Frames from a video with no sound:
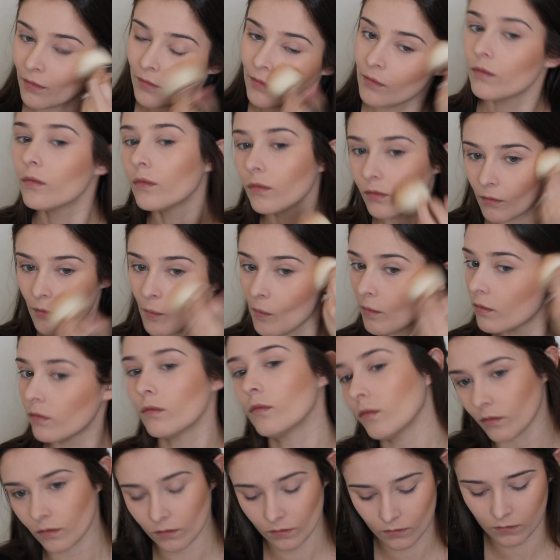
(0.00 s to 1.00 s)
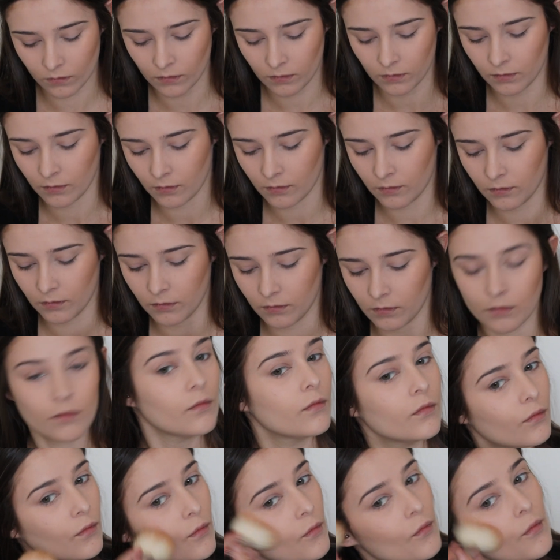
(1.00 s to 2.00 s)
it's going to be on the
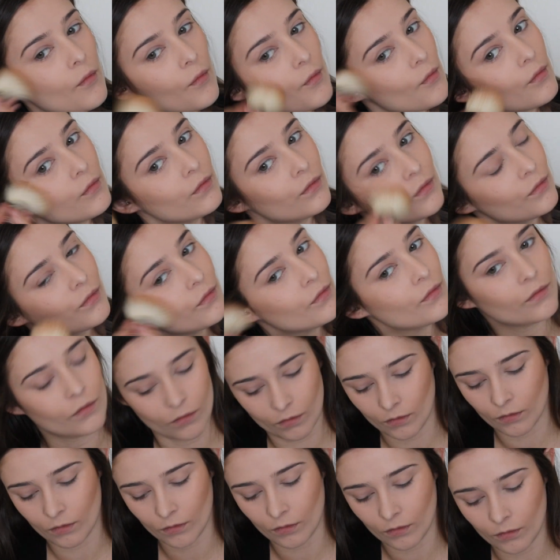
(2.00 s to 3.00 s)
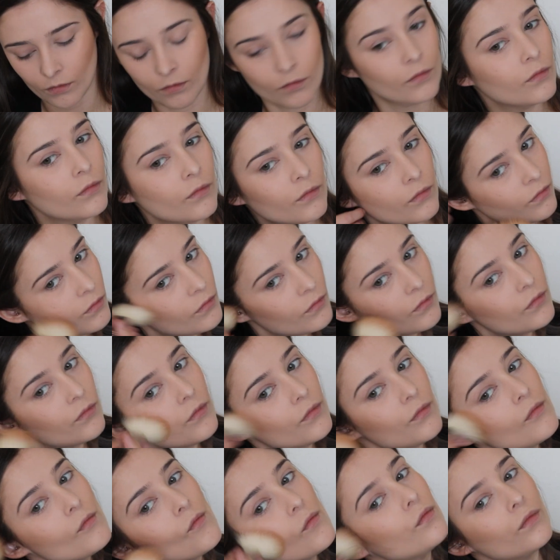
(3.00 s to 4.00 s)
bronzier side because I want to
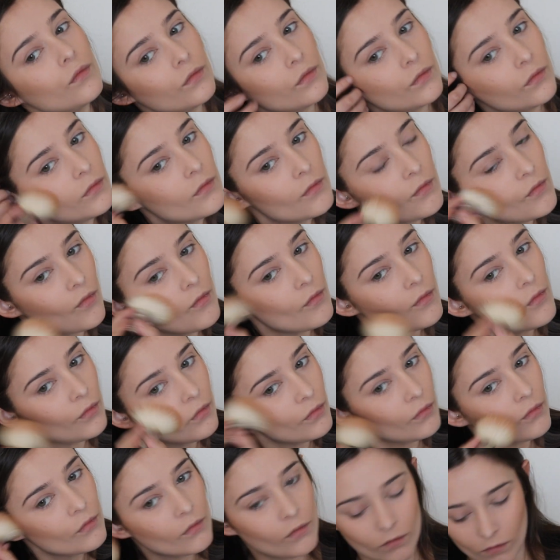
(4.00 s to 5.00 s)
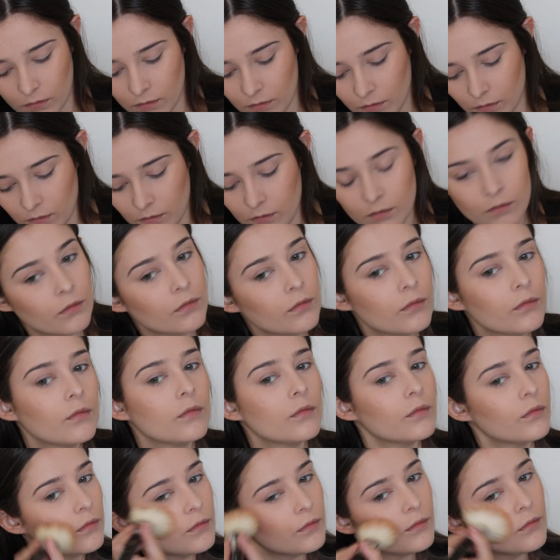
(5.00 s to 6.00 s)
look like I've been sun-kissed,
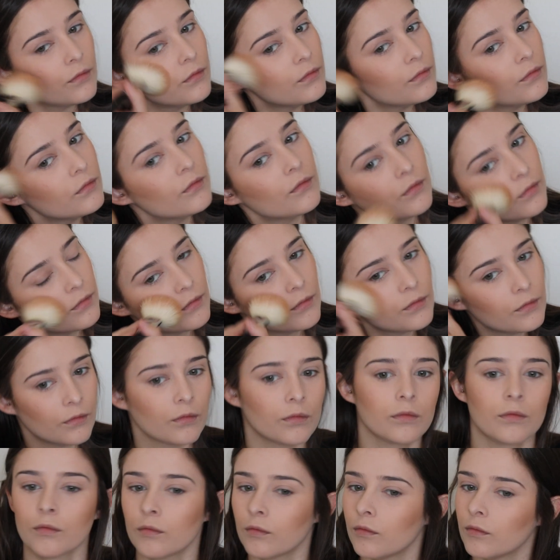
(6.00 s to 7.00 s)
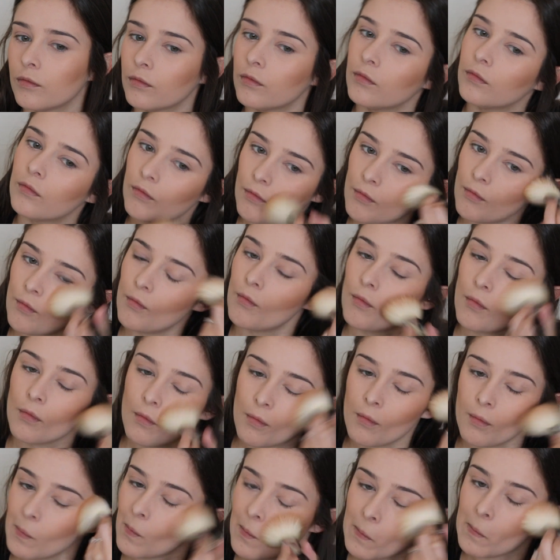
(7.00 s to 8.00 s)
even though I really don't go out in the sun
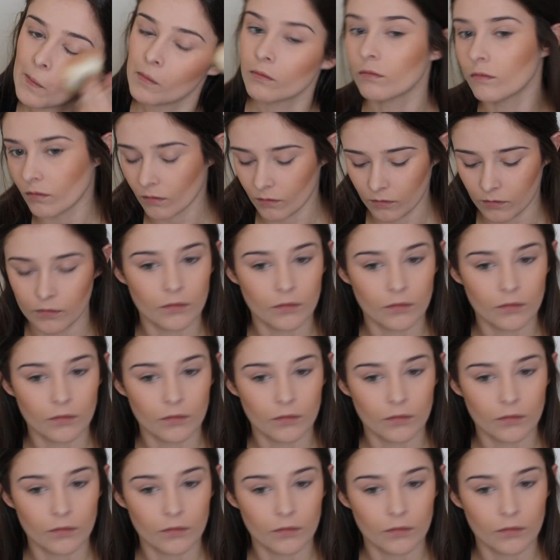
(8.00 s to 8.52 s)
that much.